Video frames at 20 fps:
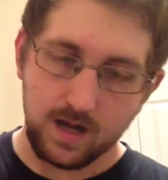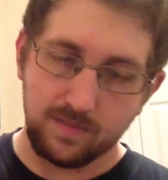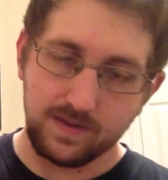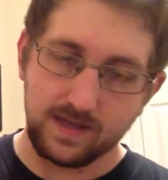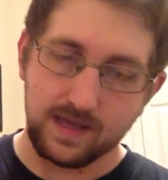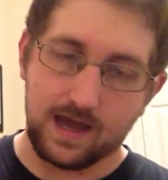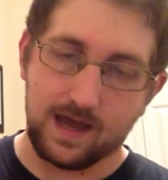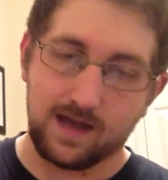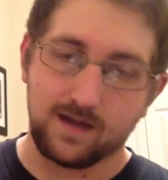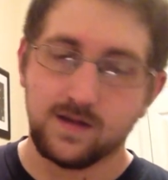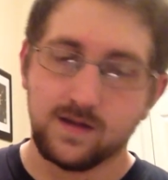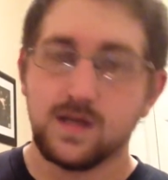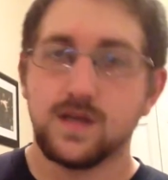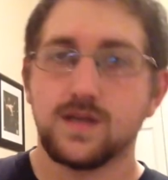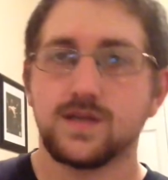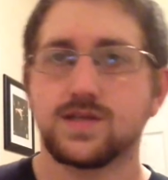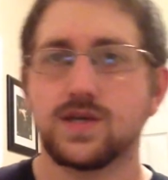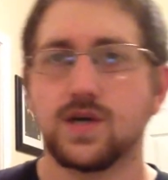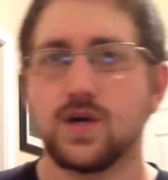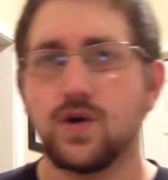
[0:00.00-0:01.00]
but yeah,
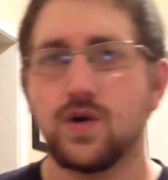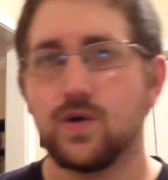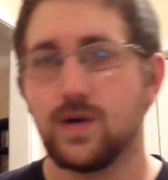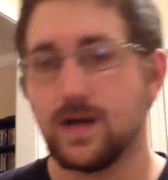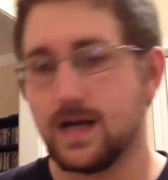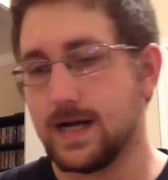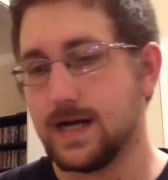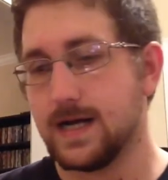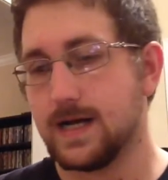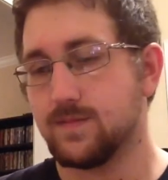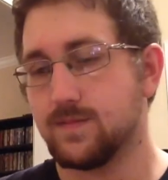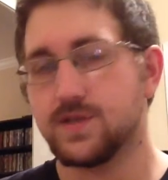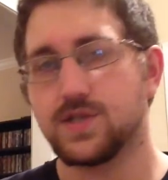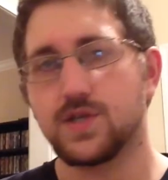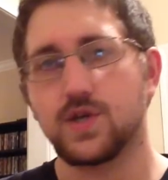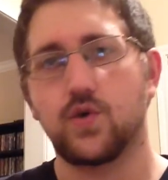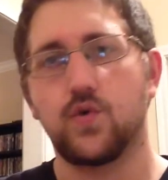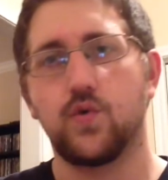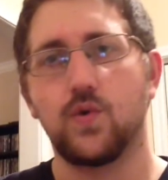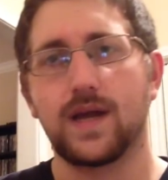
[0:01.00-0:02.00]
so uh, just
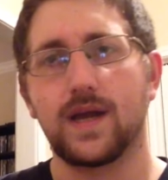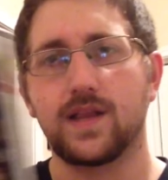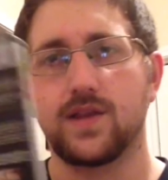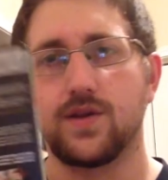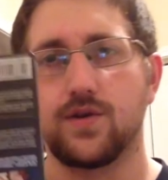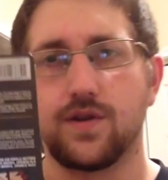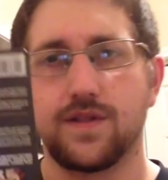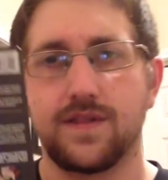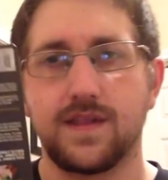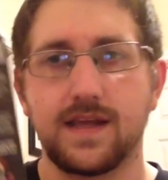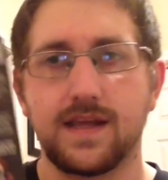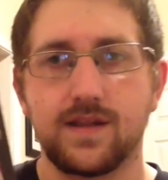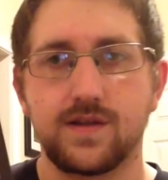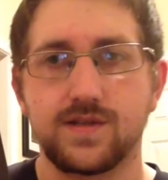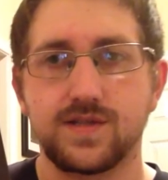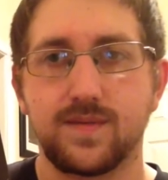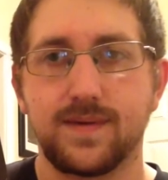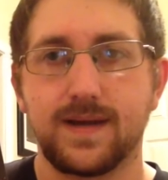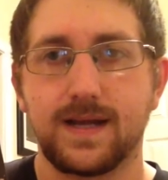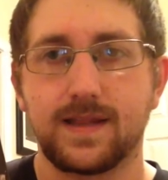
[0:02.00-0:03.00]
a quick little thing.
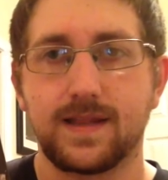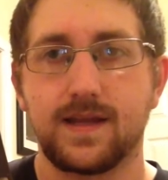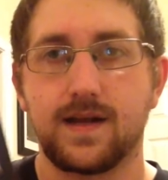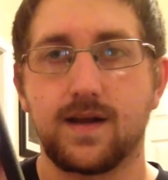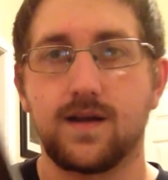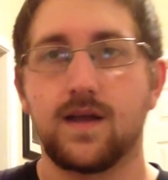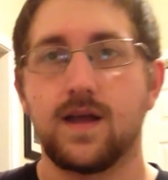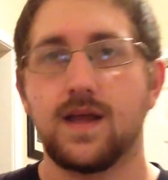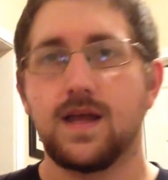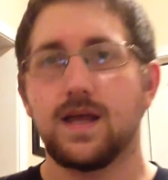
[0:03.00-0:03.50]
There's the back there.